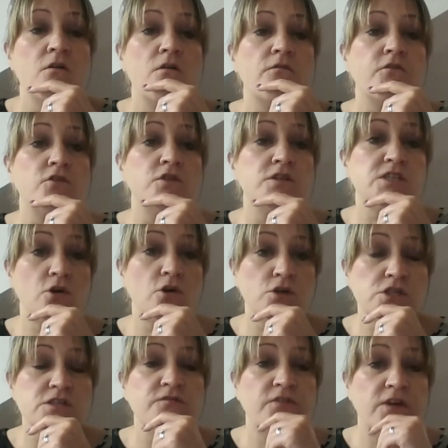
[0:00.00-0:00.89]
For the
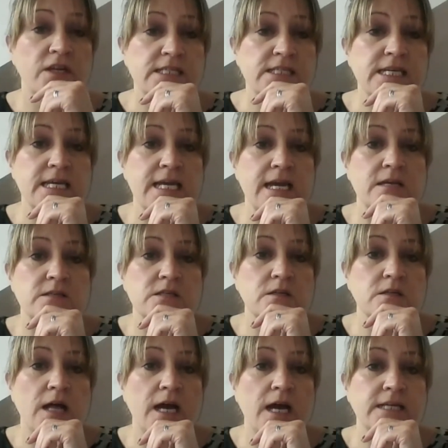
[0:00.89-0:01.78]
Scottish Funding
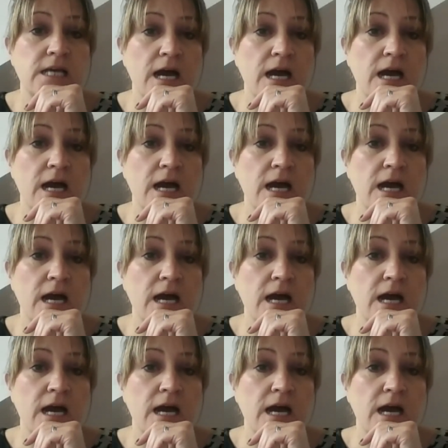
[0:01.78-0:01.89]
Council, I'd